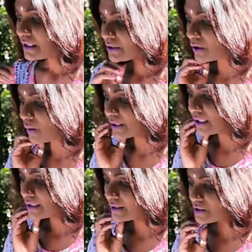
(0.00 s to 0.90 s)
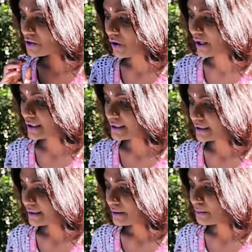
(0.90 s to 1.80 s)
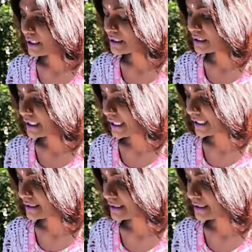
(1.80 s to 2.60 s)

Drawing in this card may indicate